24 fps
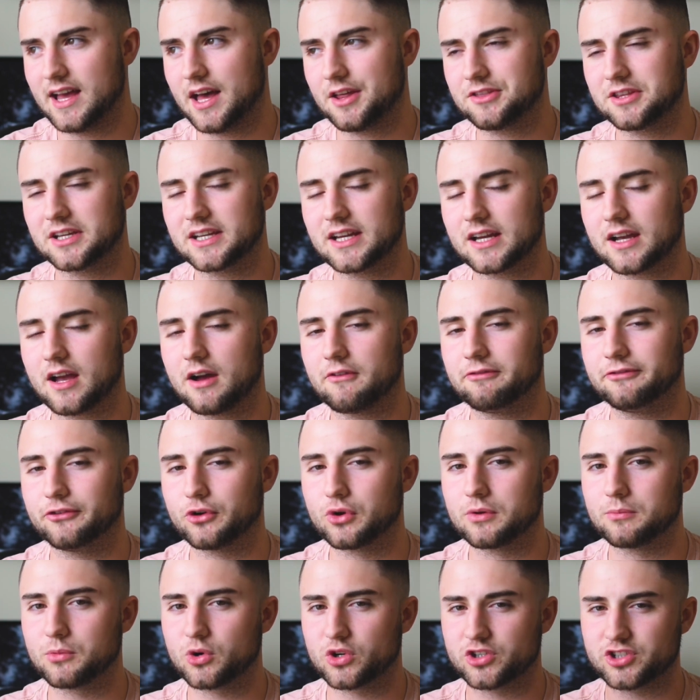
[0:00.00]
I think I got
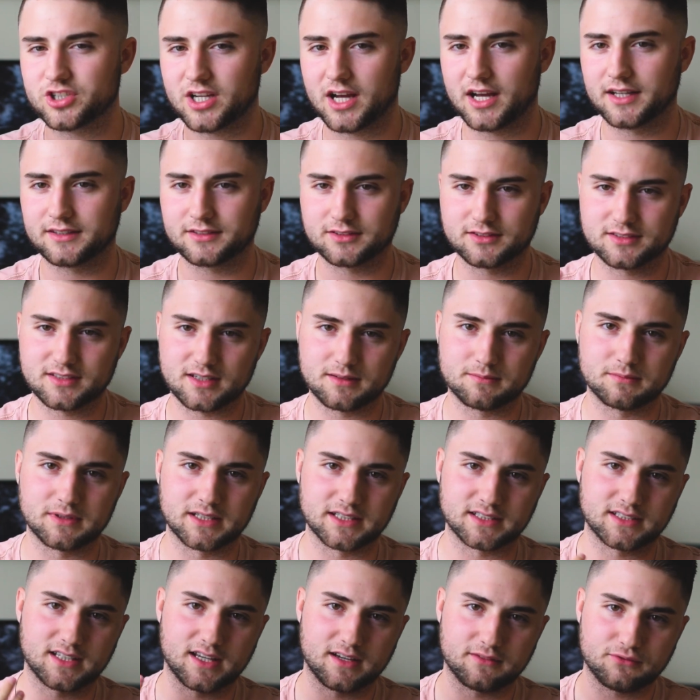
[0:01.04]
four more shots or something
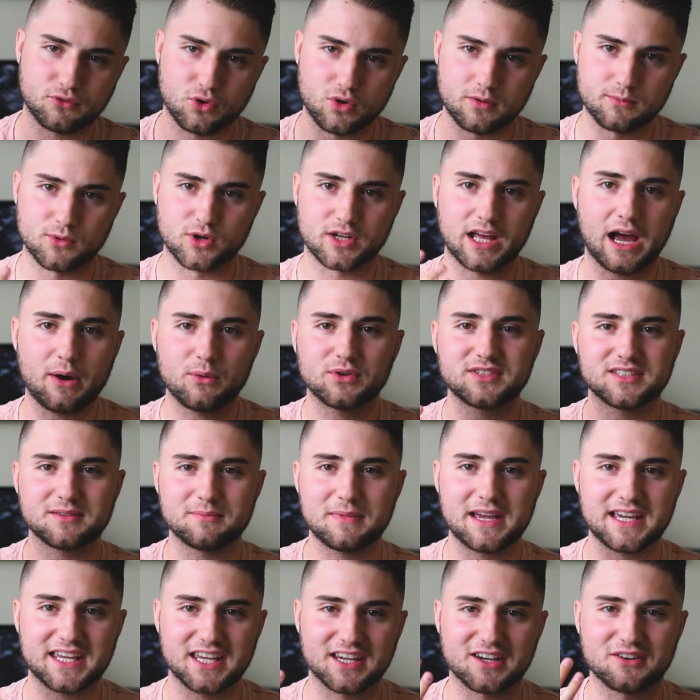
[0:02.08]
like that. Four more. I
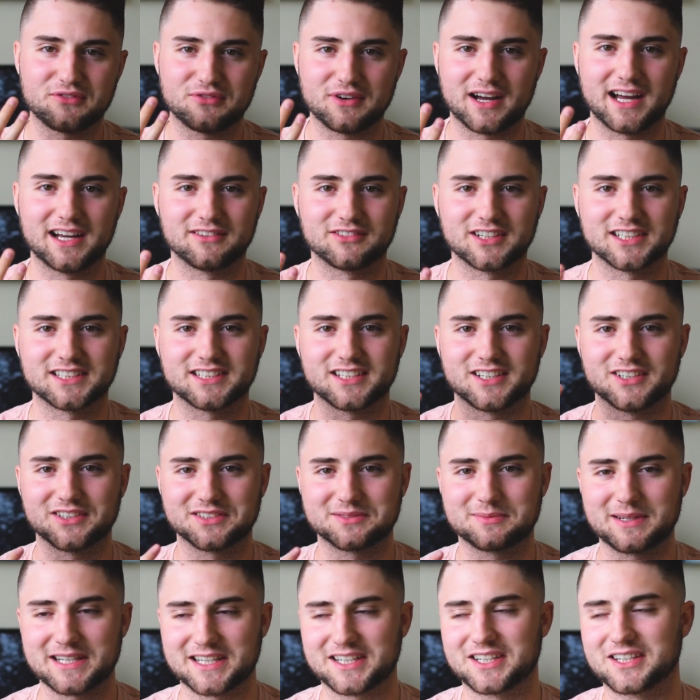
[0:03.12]
wasn't making a five right there. I
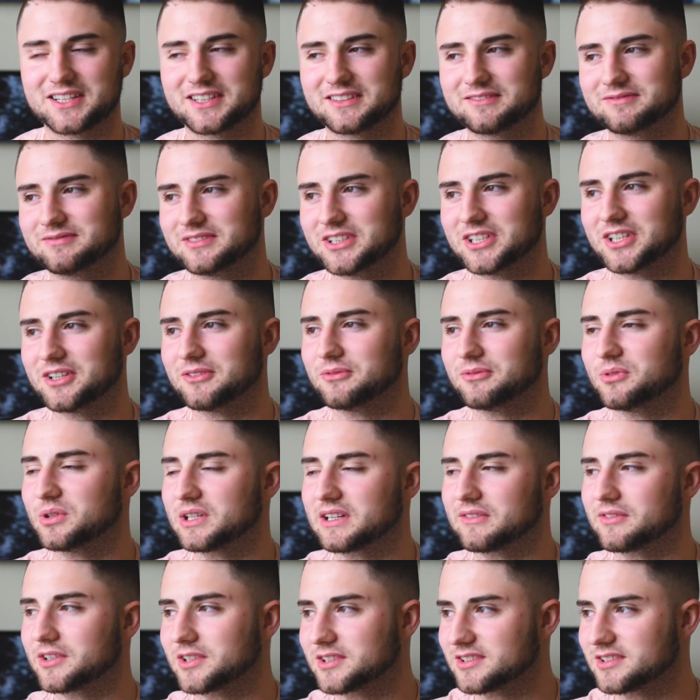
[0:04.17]
was making, you know, whatever.